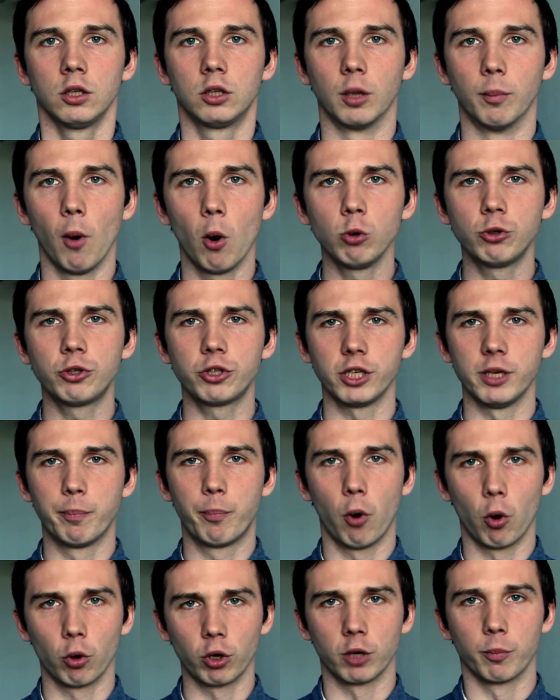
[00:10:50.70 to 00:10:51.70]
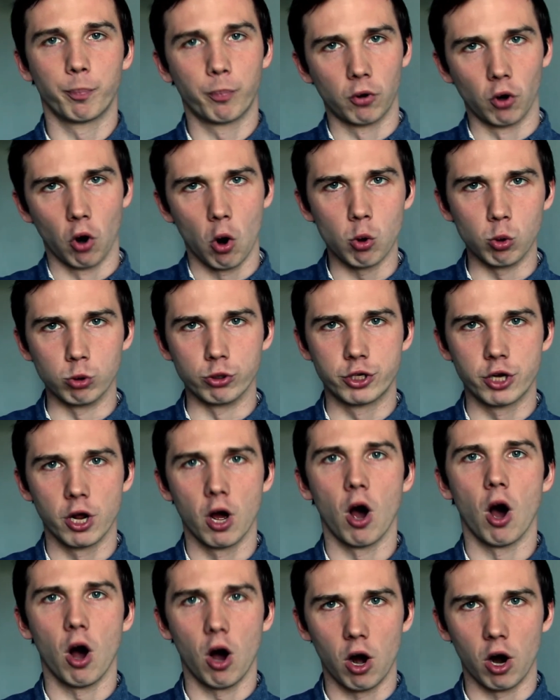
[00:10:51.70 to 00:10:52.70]
The most important pros
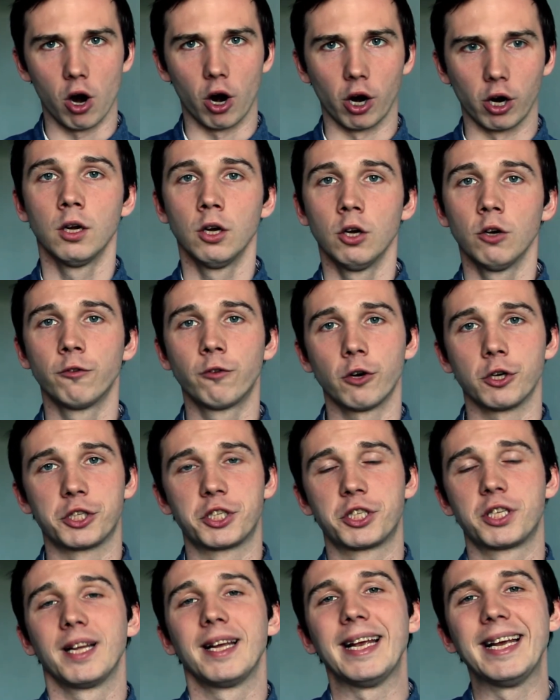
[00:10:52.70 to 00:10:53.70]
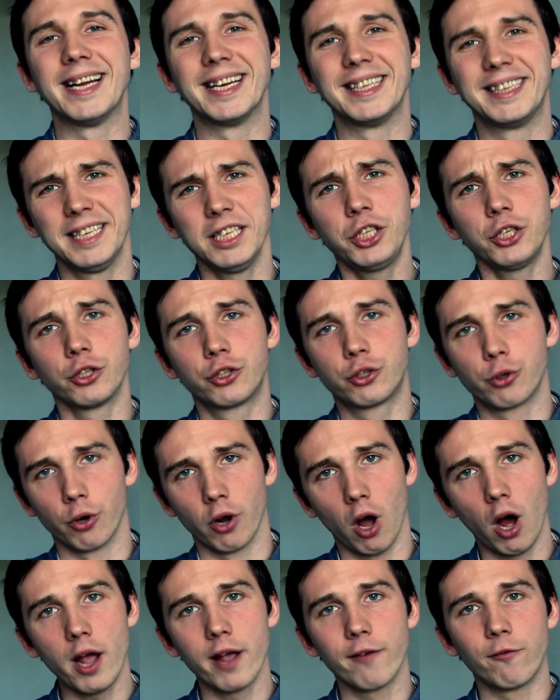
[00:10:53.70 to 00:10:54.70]
are: first, in addition to
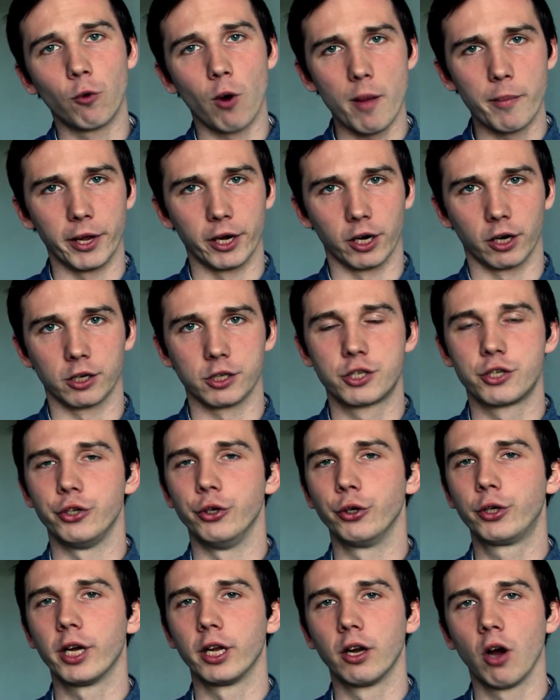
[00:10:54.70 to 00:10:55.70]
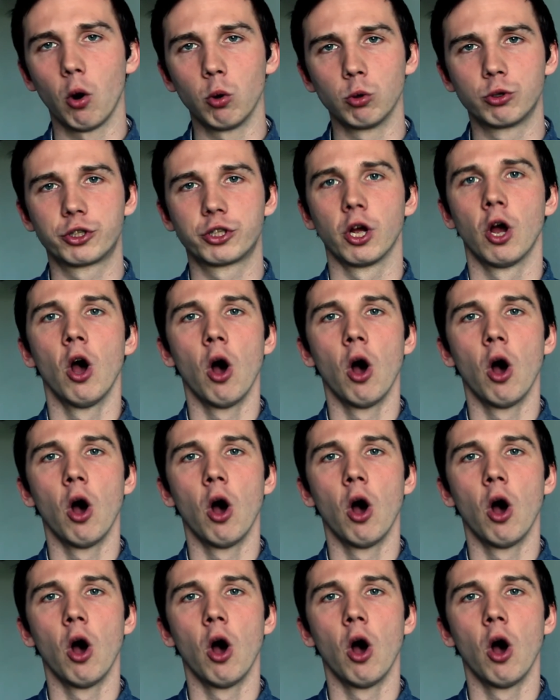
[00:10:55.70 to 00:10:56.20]
live webinars, you can host